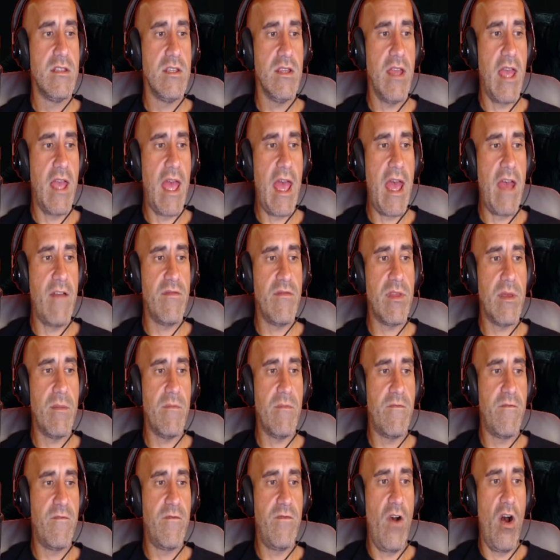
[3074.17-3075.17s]
to have
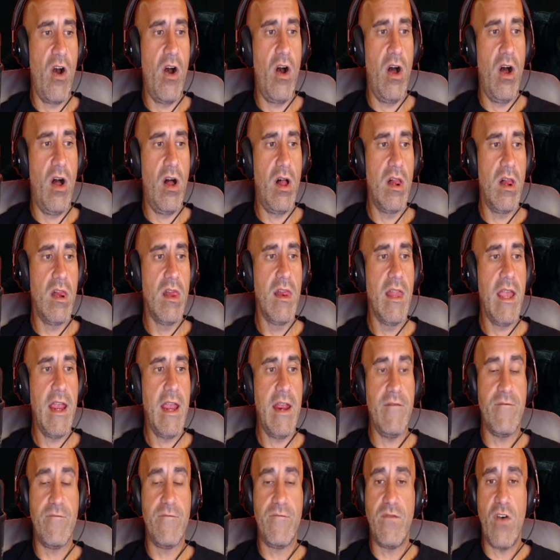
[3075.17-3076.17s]
them fall,
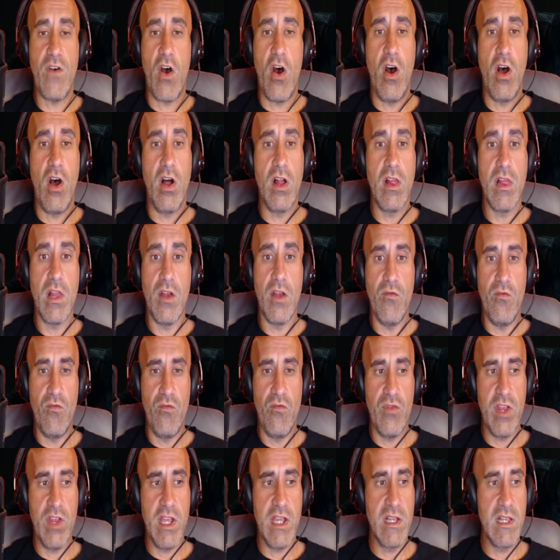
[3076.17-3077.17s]
and fall
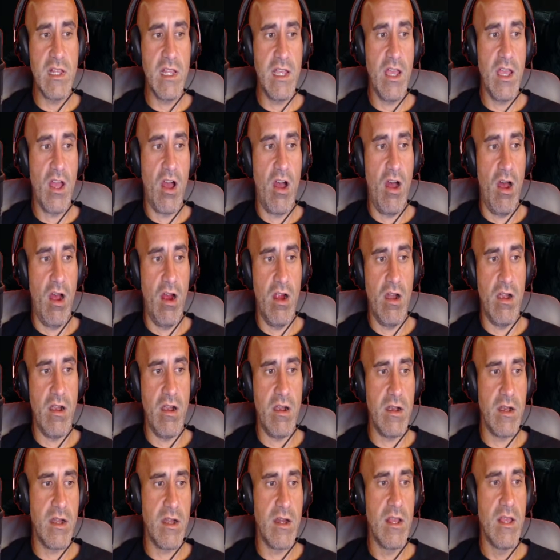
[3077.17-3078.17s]
really
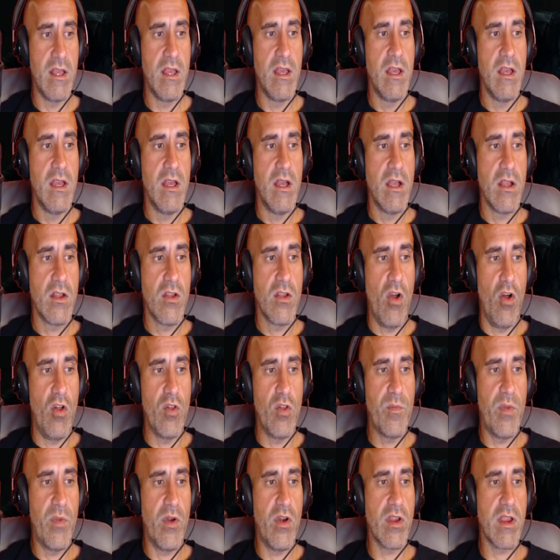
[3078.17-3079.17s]
hard.
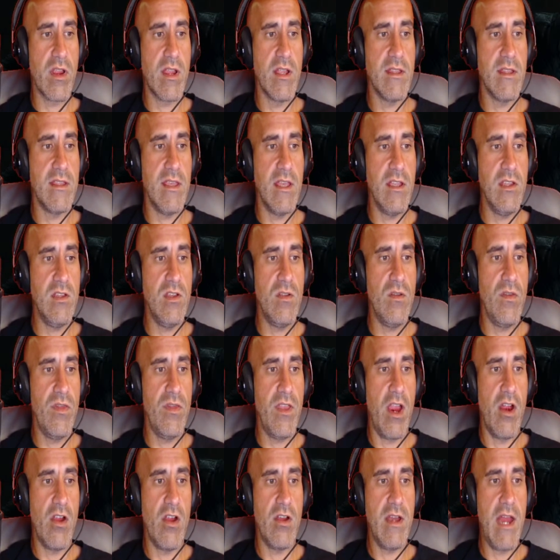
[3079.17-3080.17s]
Goldberg
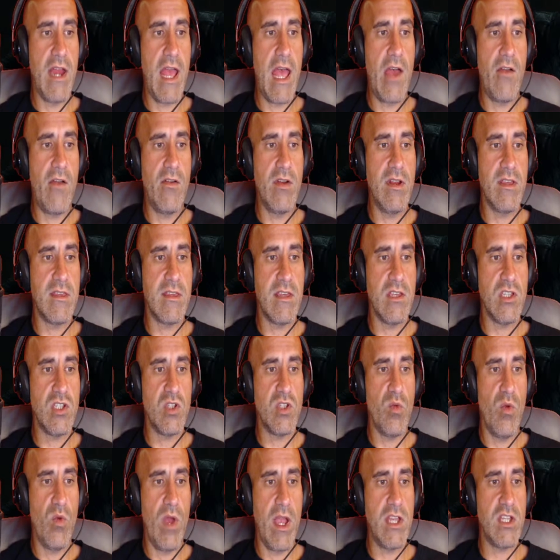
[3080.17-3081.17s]
continued, they are now in a
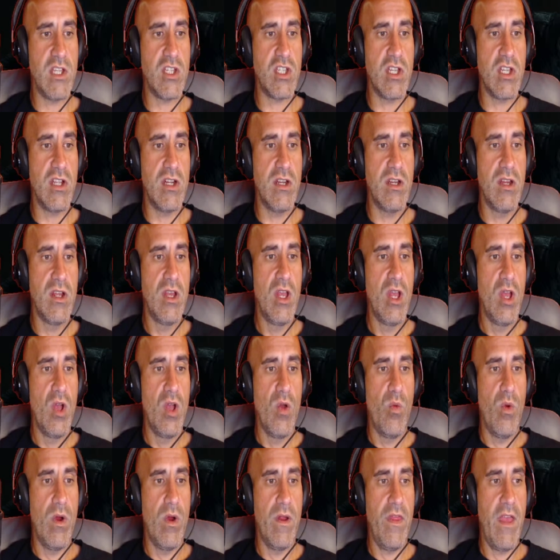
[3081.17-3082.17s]
situation
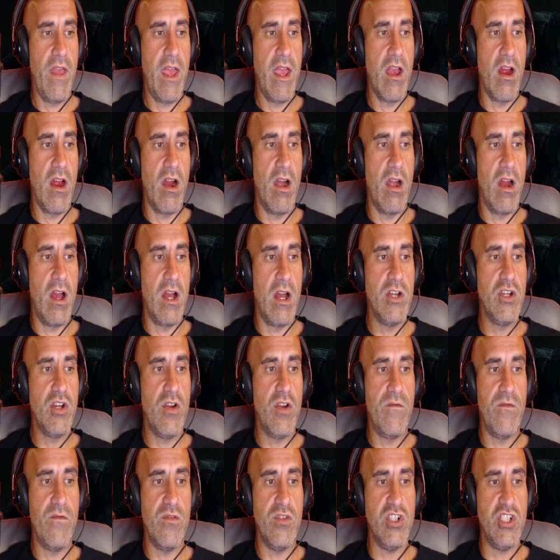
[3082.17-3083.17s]
where they are
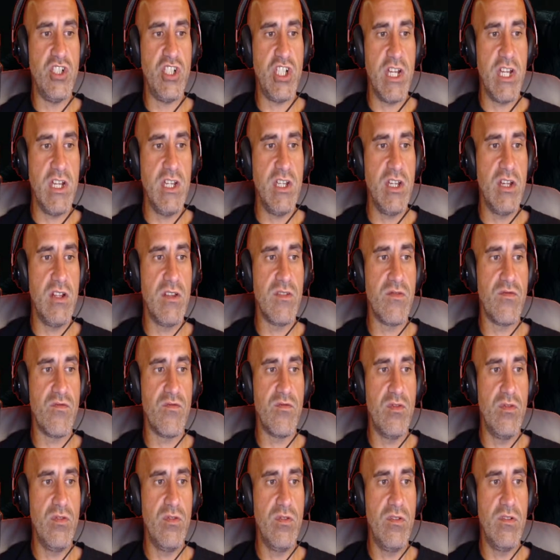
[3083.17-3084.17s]
under Virginia's
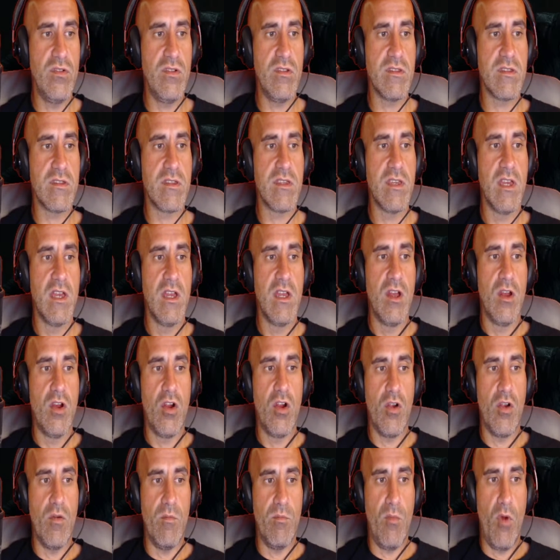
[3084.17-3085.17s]
rules,
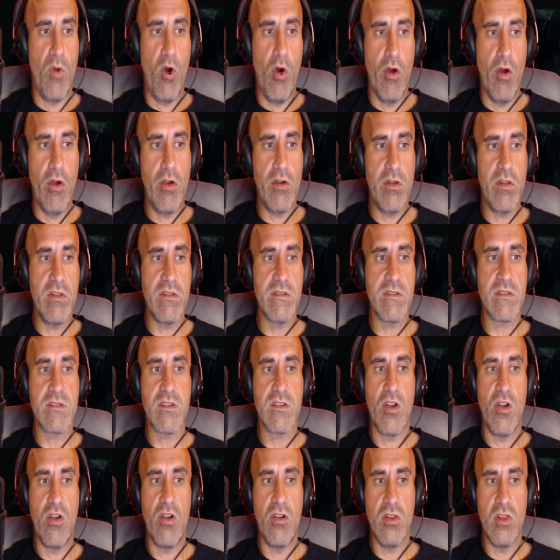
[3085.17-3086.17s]
her
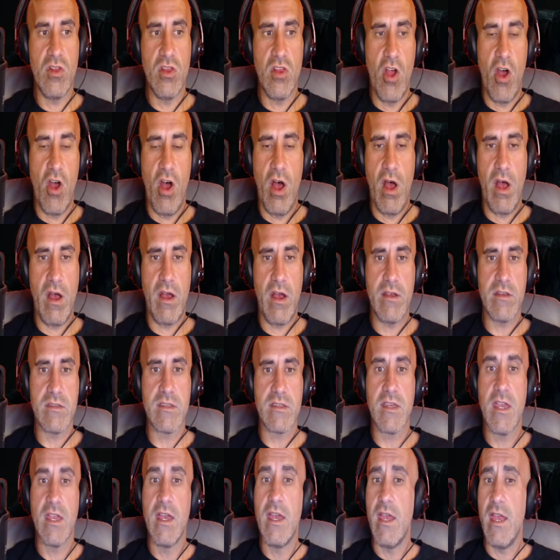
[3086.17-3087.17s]
morals, her
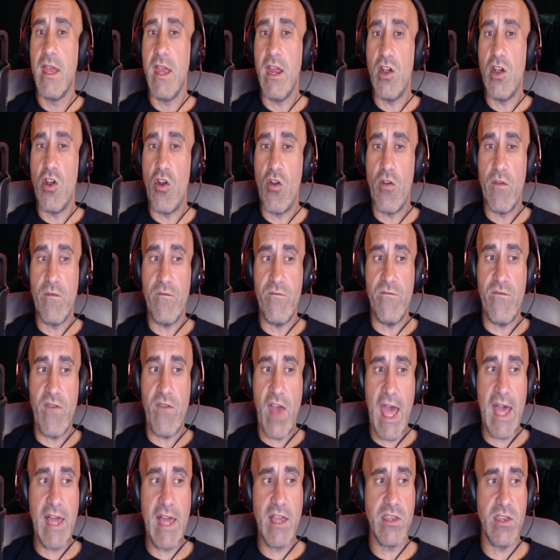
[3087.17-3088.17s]
laws, and her
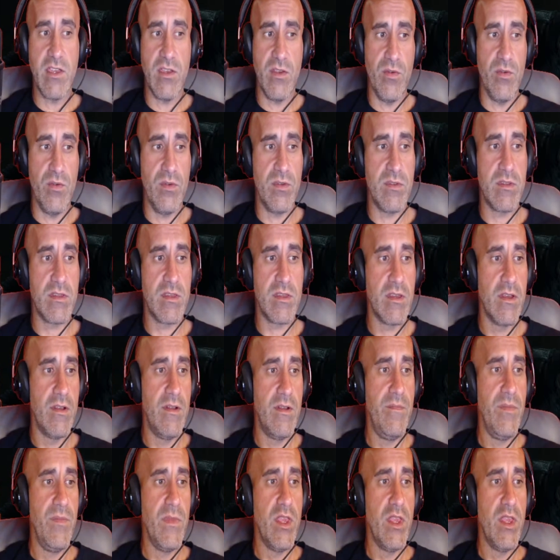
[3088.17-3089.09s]
values.